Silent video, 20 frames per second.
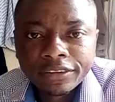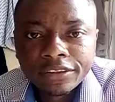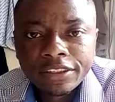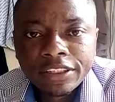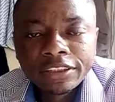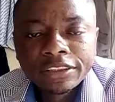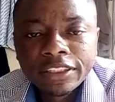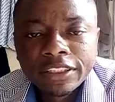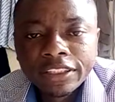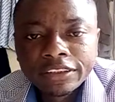
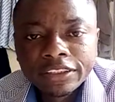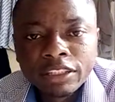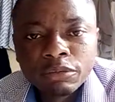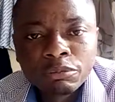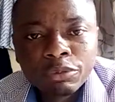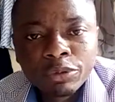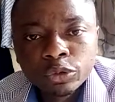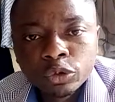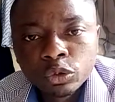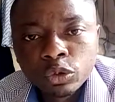These are
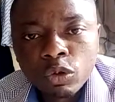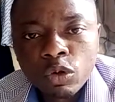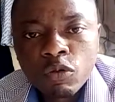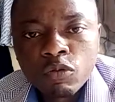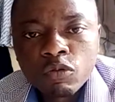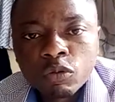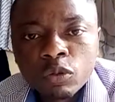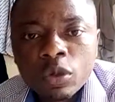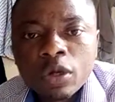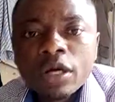examples
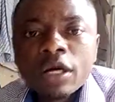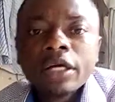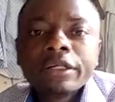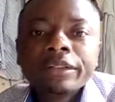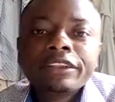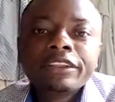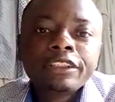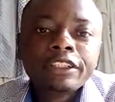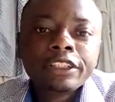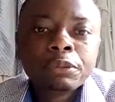of
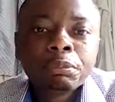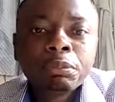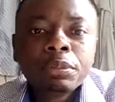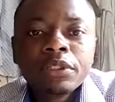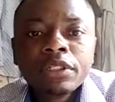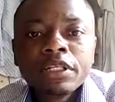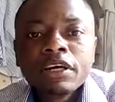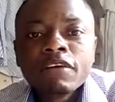deep